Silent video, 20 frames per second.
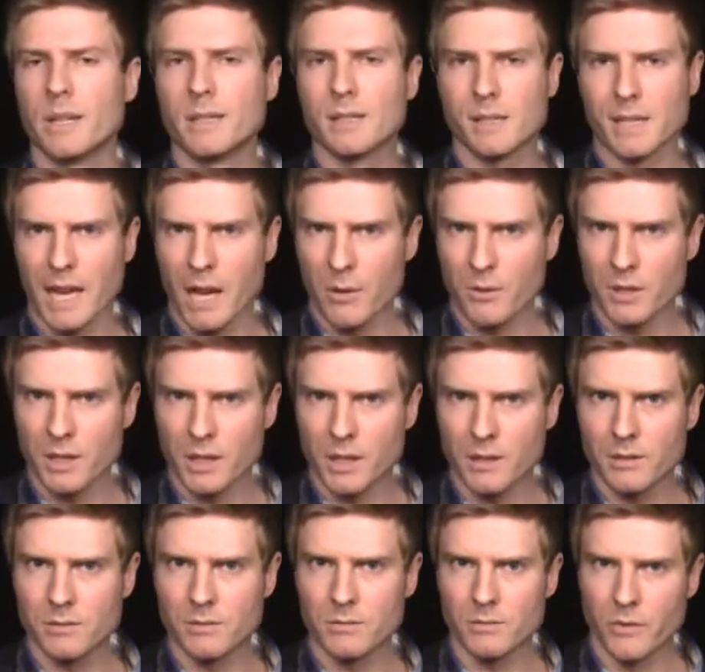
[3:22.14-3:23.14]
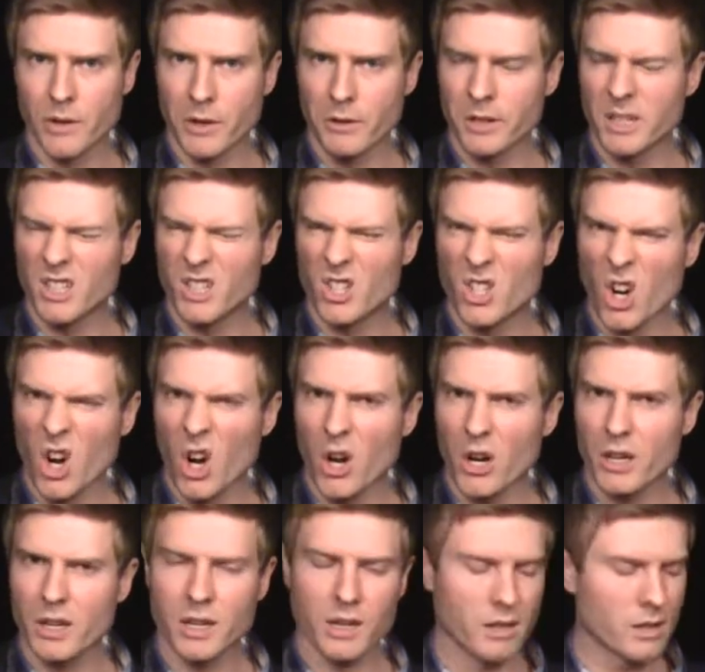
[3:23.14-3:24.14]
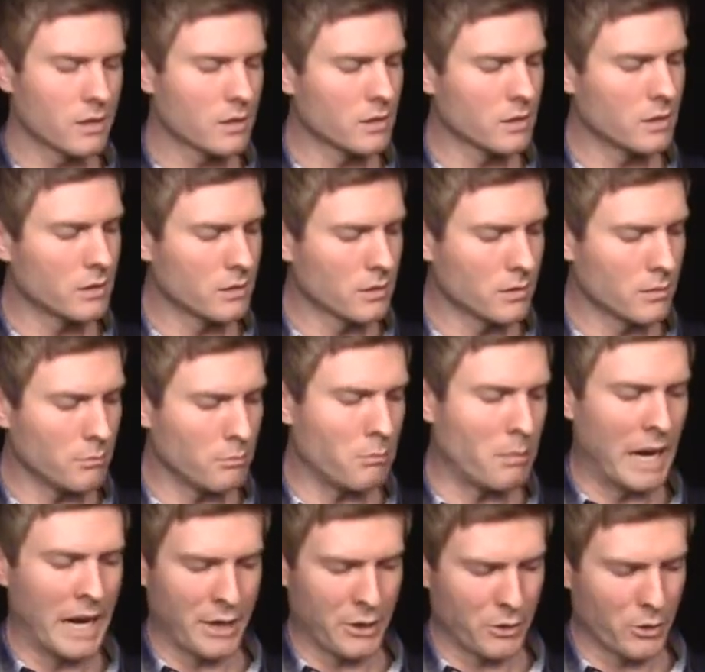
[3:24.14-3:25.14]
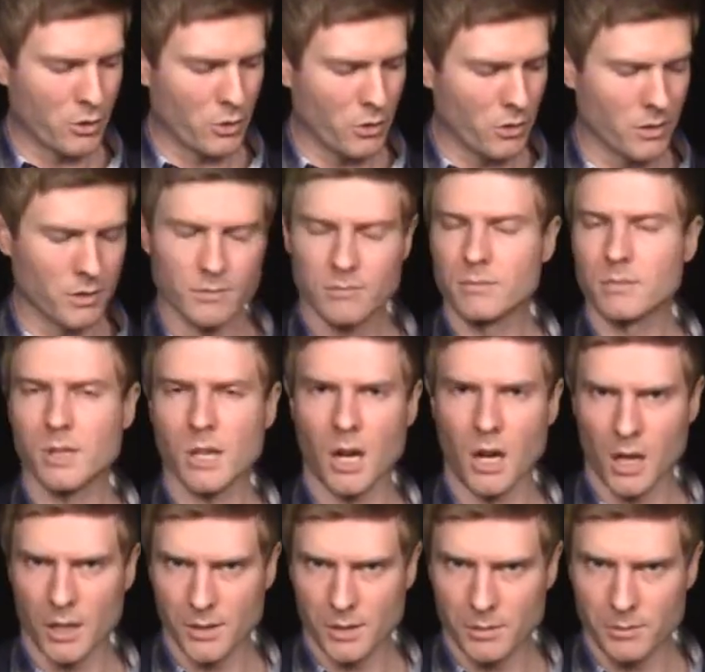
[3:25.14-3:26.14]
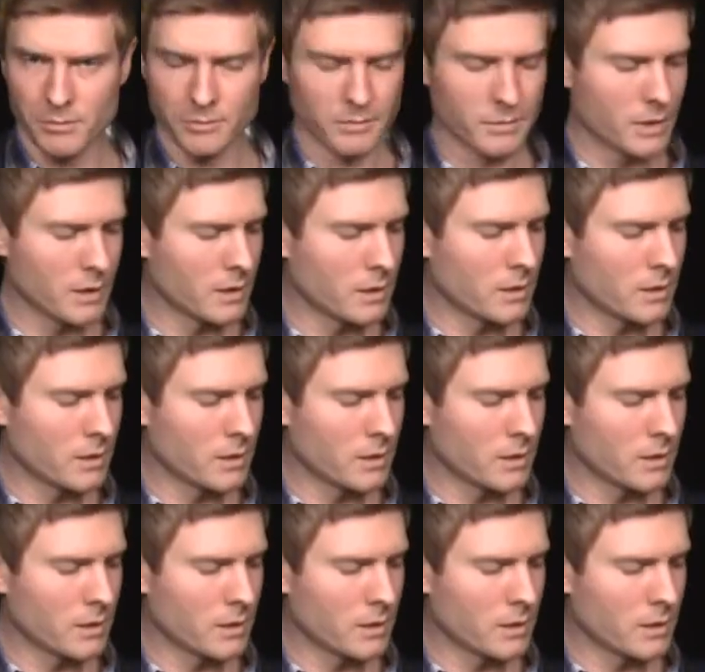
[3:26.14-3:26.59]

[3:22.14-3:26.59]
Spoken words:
sounding, very dark minor chord. It's awesome.